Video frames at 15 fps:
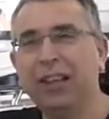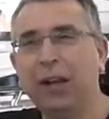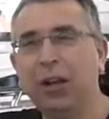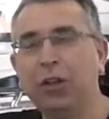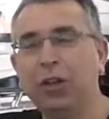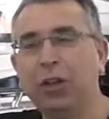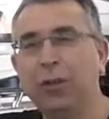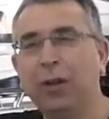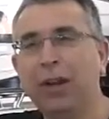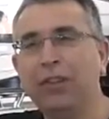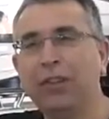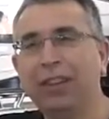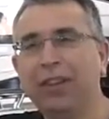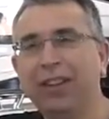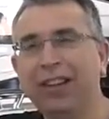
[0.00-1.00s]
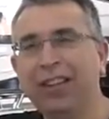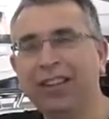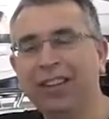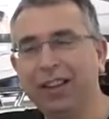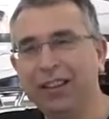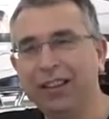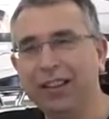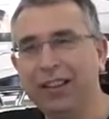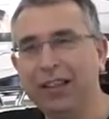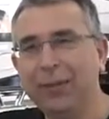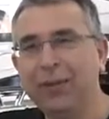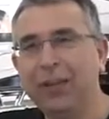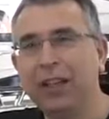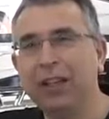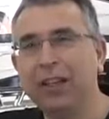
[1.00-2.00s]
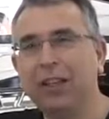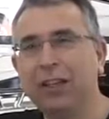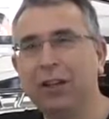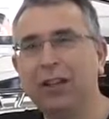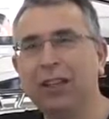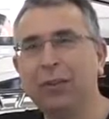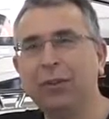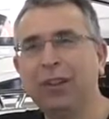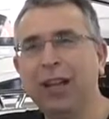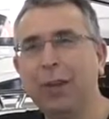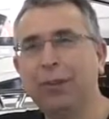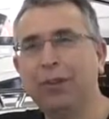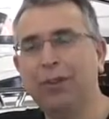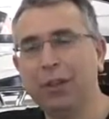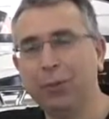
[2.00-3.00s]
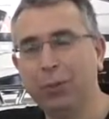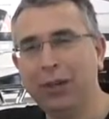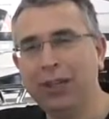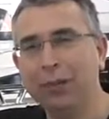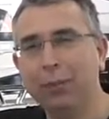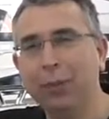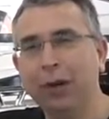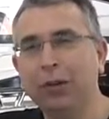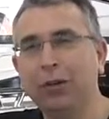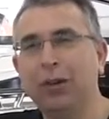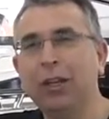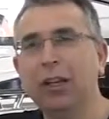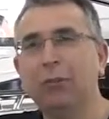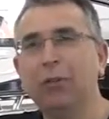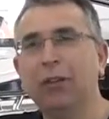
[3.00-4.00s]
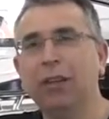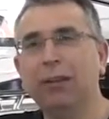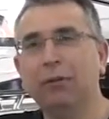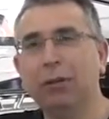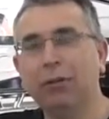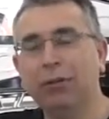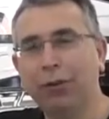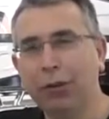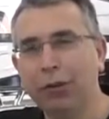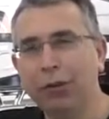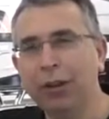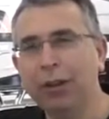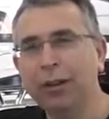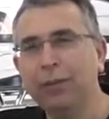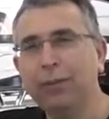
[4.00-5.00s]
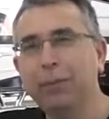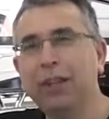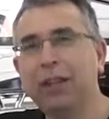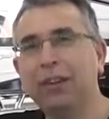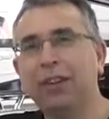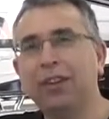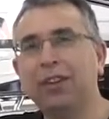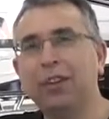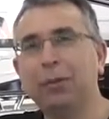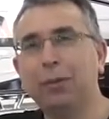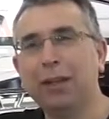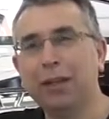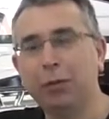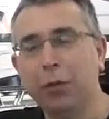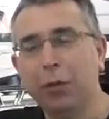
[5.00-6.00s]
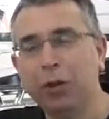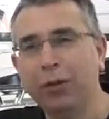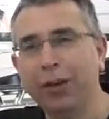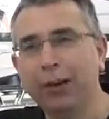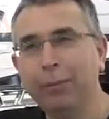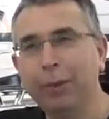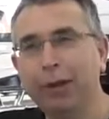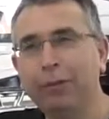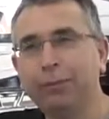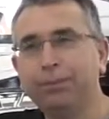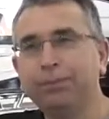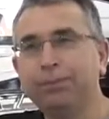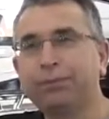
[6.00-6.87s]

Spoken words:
the Ocean Master 630 and concluded it was an absolutely brilliant boat with only one flaw. Because it's a complete walk-around boat,